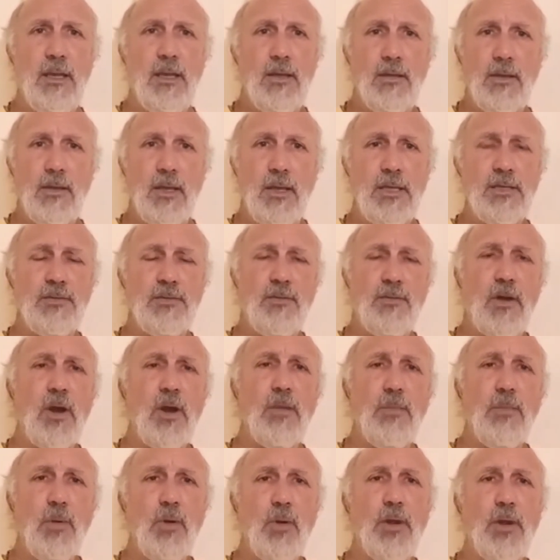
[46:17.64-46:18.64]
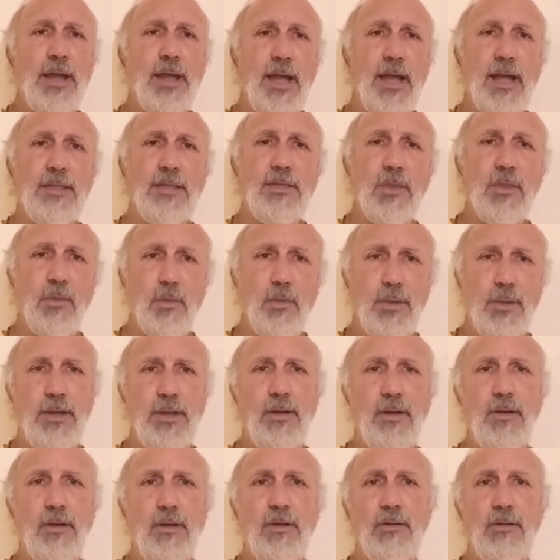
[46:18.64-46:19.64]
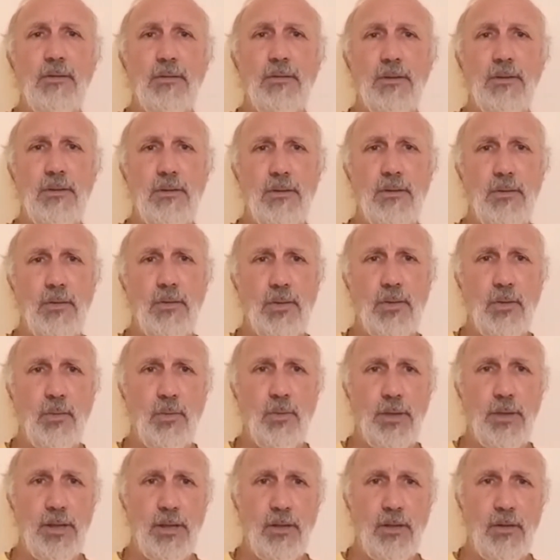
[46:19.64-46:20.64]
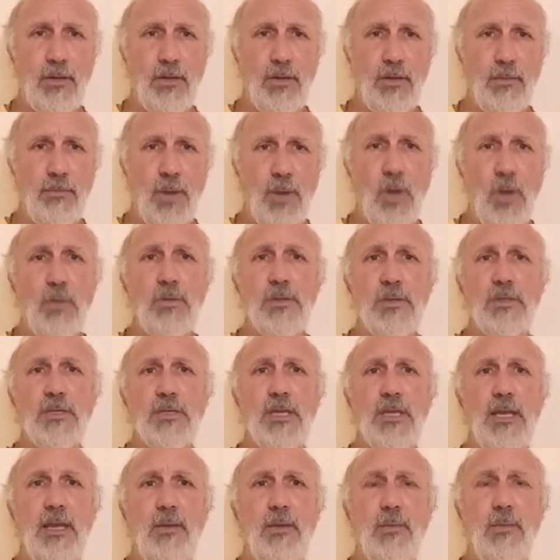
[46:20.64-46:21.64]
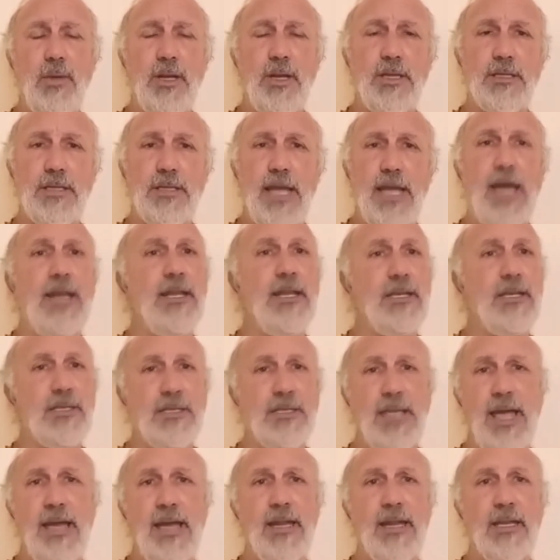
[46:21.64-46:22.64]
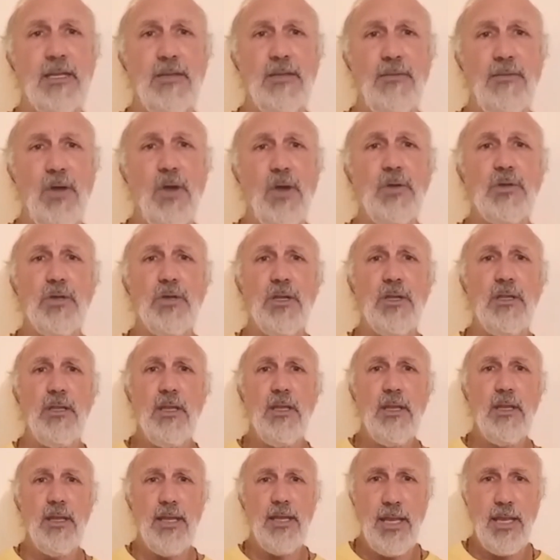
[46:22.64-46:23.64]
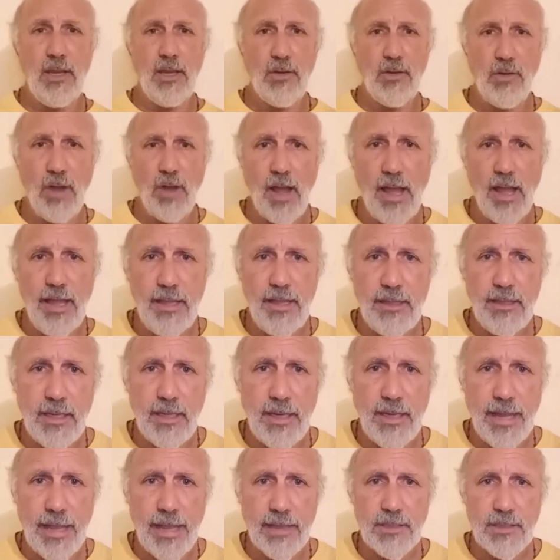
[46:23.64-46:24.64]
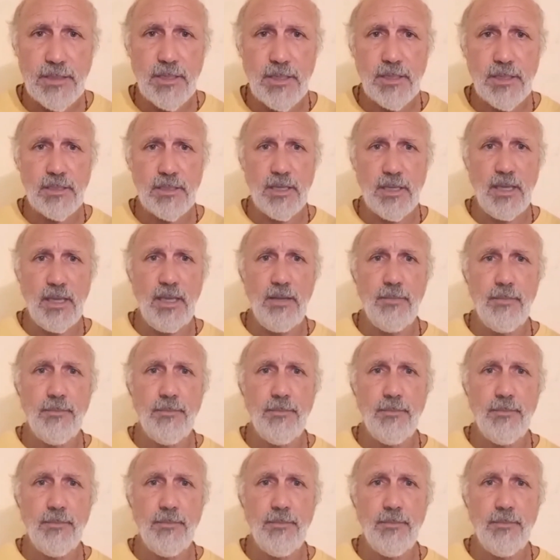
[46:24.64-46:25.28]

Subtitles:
Ishvara Puri got the real potency, and what is that? Ecstatic devotion. He cried in ecstasy.